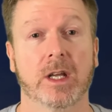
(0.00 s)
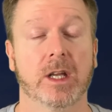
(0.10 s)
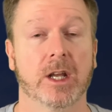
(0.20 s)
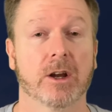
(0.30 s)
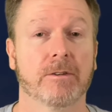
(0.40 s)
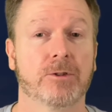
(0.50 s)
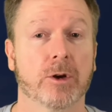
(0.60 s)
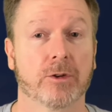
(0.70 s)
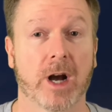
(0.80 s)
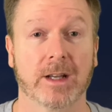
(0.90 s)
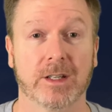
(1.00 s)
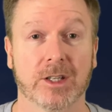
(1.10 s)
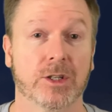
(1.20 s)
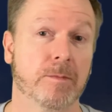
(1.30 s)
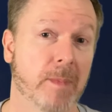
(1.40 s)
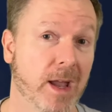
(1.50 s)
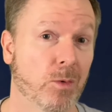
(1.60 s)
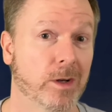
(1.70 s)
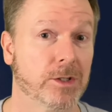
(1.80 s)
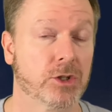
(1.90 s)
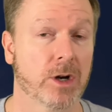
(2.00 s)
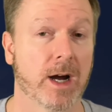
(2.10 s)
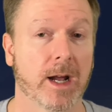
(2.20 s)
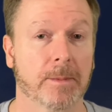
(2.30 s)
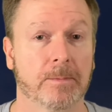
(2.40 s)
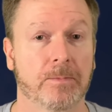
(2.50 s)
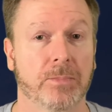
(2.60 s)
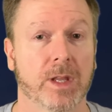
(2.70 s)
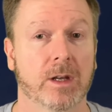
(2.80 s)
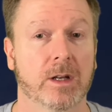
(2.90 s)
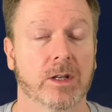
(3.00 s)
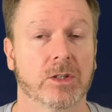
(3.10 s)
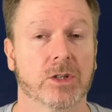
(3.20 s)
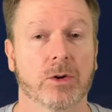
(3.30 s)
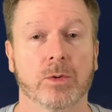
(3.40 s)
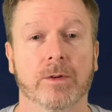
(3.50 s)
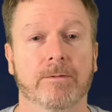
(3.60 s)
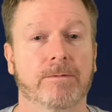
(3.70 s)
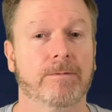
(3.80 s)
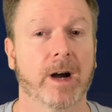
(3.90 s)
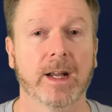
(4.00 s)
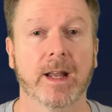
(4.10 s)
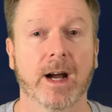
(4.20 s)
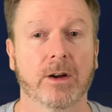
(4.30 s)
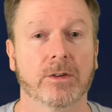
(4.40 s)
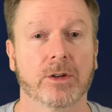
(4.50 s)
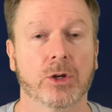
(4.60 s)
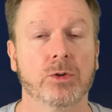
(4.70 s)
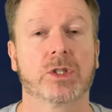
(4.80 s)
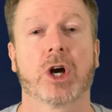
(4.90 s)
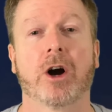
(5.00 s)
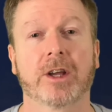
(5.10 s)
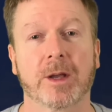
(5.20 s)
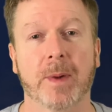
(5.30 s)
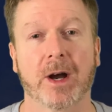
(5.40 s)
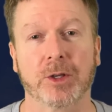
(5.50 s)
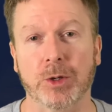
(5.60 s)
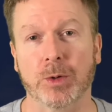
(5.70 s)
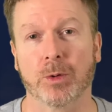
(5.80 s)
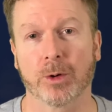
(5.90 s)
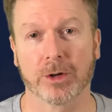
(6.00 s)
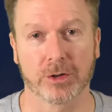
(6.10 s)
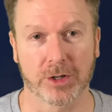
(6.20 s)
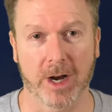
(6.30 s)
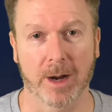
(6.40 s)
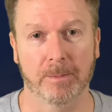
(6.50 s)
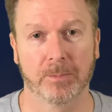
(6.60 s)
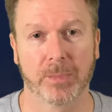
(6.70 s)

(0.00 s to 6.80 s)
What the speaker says: Here are a few other ideas you may want to try. So, find out who's talking about you or your shop.